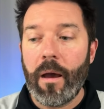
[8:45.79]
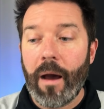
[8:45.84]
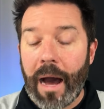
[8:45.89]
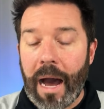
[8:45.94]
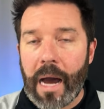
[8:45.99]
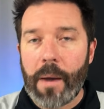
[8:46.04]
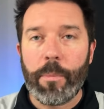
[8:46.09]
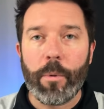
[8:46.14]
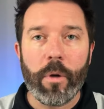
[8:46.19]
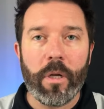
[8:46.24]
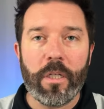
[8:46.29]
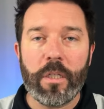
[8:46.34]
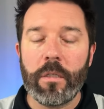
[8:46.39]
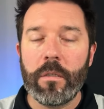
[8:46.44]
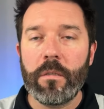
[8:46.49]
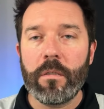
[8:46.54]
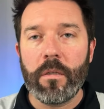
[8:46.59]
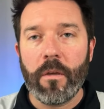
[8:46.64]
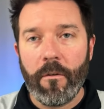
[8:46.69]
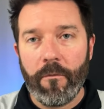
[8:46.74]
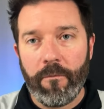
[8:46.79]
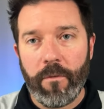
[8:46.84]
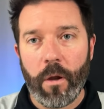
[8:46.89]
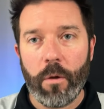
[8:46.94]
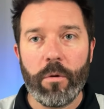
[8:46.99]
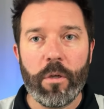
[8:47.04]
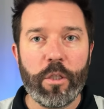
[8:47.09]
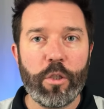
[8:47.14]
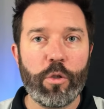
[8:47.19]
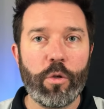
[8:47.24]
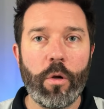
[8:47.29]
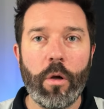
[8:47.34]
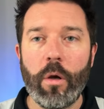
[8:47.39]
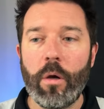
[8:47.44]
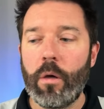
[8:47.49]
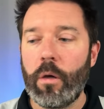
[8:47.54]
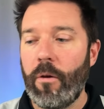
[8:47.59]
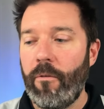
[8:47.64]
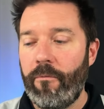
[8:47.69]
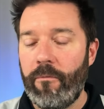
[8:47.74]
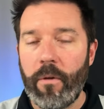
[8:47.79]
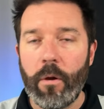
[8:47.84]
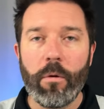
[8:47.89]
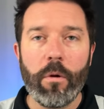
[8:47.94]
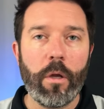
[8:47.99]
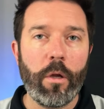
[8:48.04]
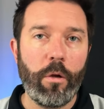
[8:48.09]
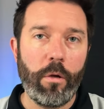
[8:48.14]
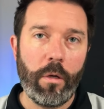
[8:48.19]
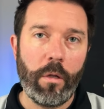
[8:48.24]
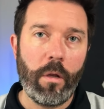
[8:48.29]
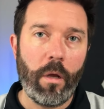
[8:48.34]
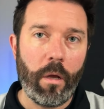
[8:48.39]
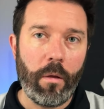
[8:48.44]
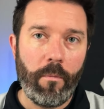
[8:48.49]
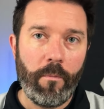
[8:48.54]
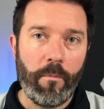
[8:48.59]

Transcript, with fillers: Operations very strong, very good